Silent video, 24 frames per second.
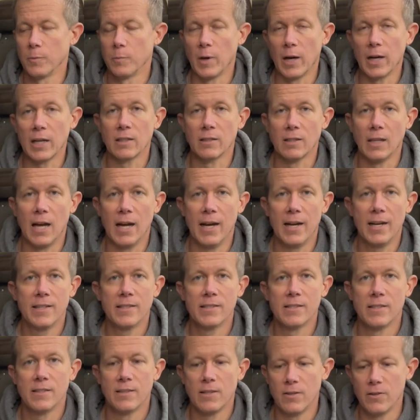brake
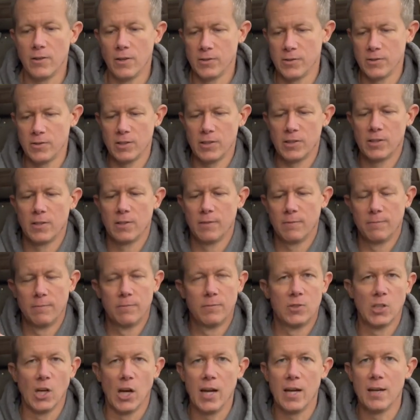lines, and those are just a
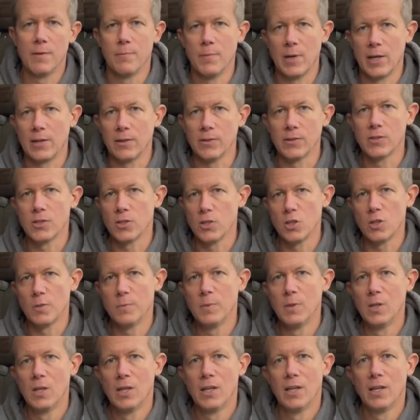giant metal tube
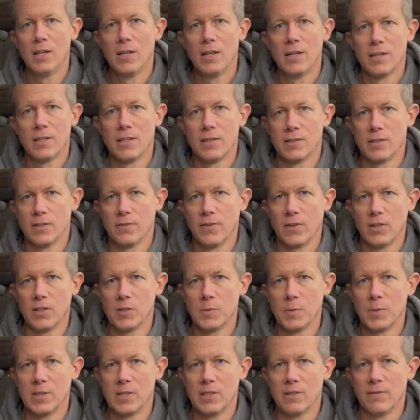that's a very
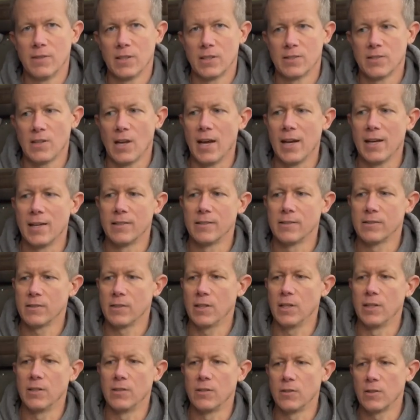specific size,
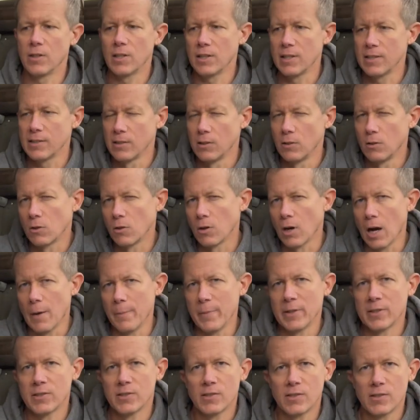and you get these little
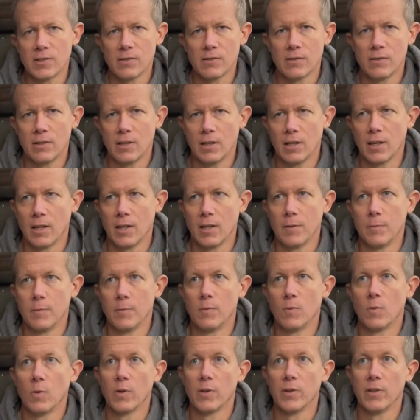grommets
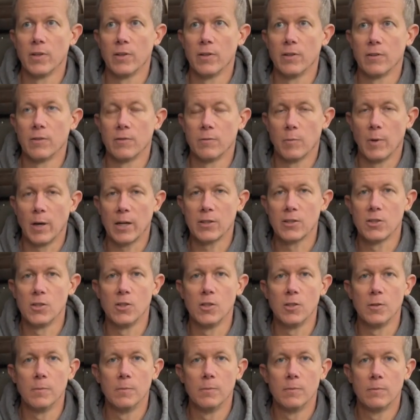where the brake
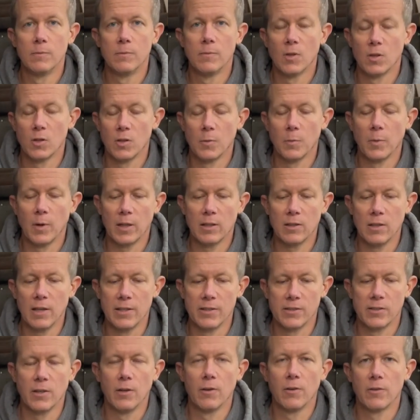tube or the brake
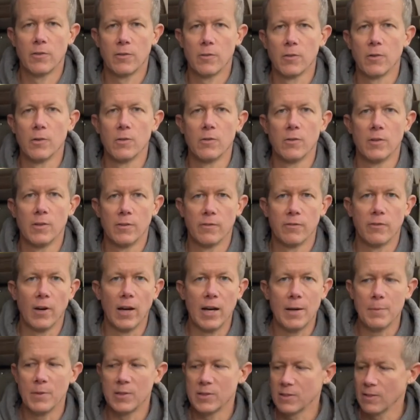lines go through the
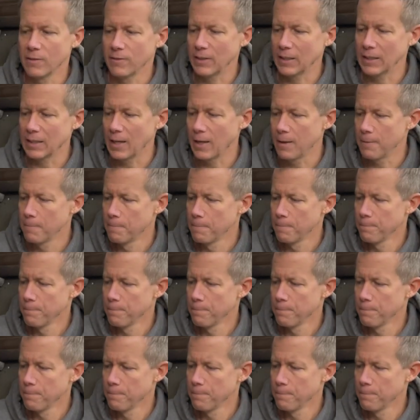frame and stuff like that.